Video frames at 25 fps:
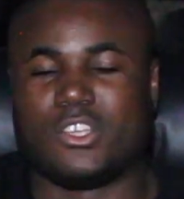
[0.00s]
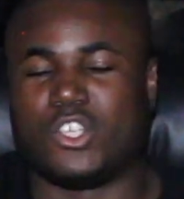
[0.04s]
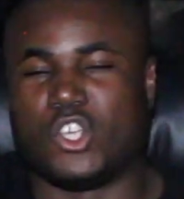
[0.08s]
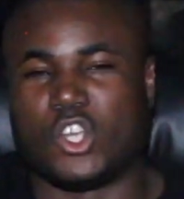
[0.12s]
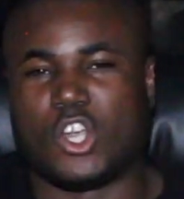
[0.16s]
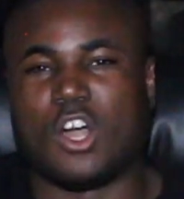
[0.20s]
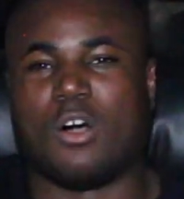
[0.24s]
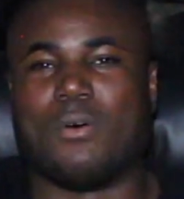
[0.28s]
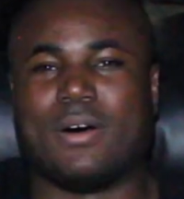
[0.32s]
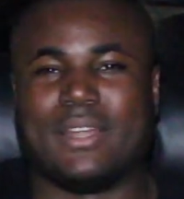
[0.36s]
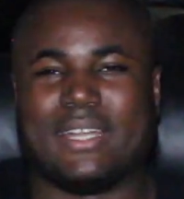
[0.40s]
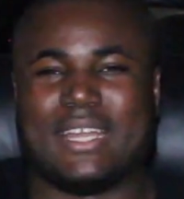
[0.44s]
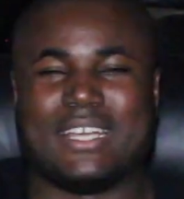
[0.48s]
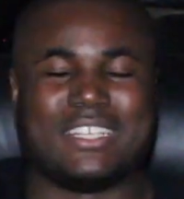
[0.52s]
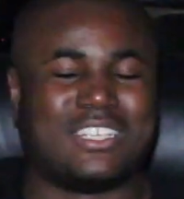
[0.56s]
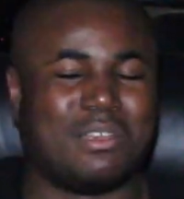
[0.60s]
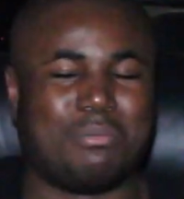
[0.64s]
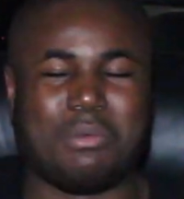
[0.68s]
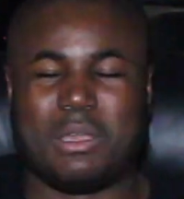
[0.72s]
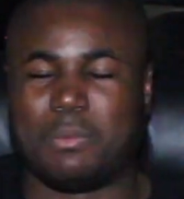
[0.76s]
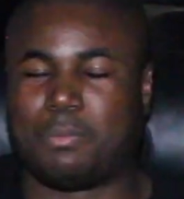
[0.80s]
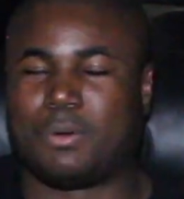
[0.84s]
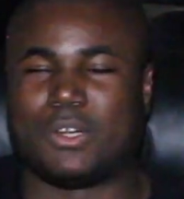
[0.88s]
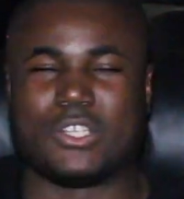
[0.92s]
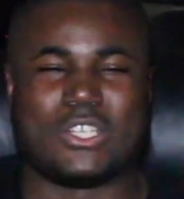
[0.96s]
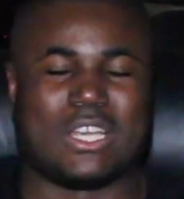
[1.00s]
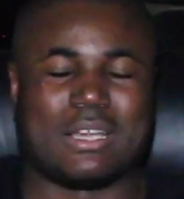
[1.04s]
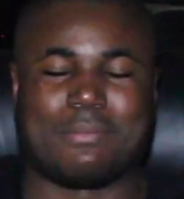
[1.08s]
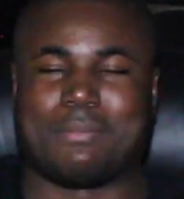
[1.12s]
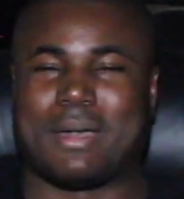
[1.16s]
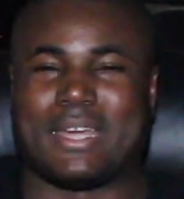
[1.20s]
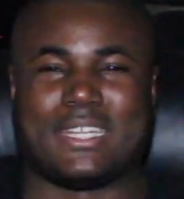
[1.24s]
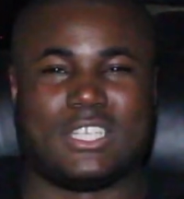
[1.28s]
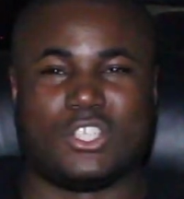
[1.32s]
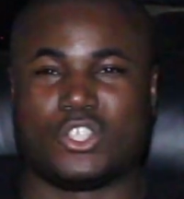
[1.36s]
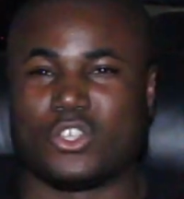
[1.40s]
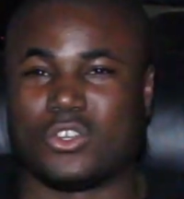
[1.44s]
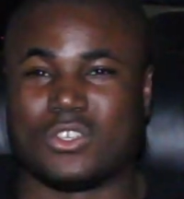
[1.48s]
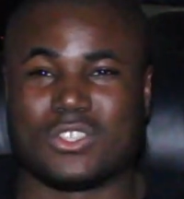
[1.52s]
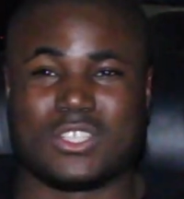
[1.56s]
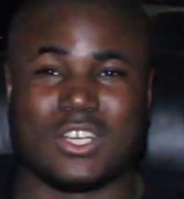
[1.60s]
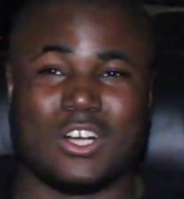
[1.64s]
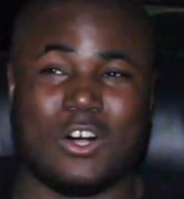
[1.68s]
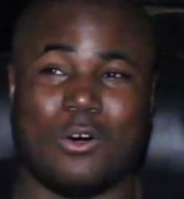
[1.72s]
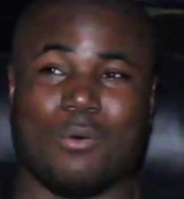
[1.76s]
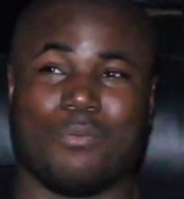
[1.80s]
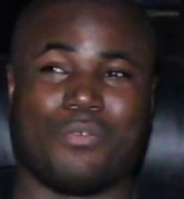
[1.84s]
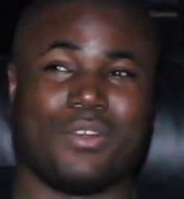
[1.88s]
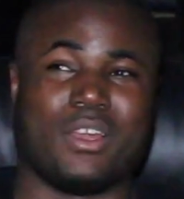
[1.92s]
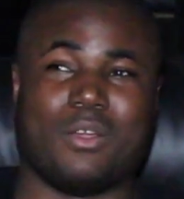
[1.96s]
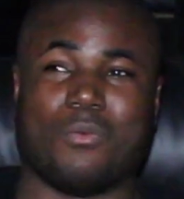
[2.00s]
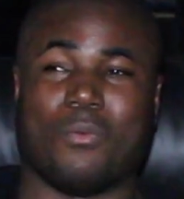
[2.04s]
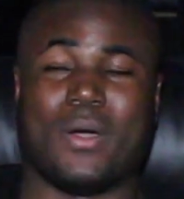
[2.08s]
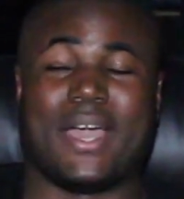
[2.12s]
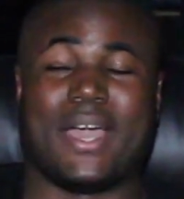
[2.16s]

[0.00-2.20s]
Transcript: you go in there to be project manager and to hopefully